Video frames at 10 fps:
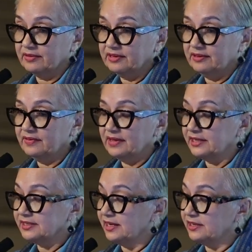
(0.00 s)

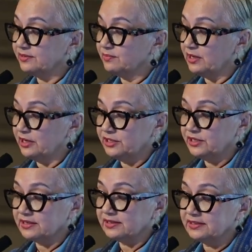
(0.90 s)
DVSS
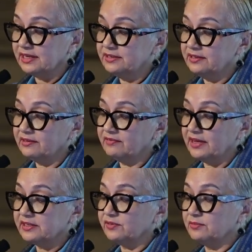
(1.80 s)
Malaysia sent in their
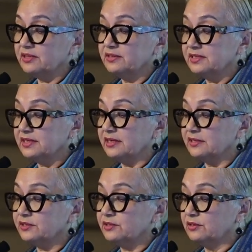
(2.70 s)
vets from other
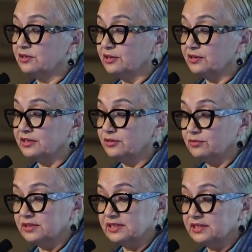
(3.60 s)
states to learn and
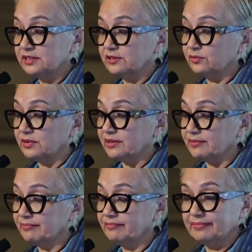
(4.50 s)
to assist as
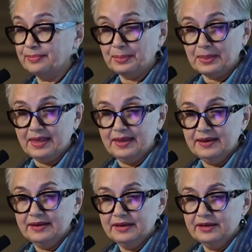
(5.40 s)
well.
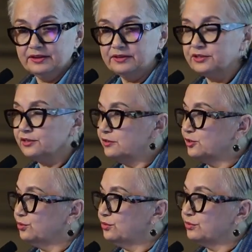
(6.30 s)
These are the
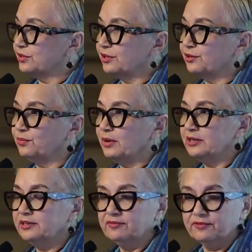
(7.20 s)
children that are
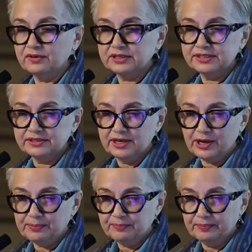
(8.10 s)
waiting for us to
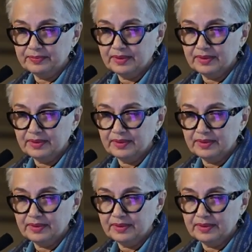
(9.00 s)
come.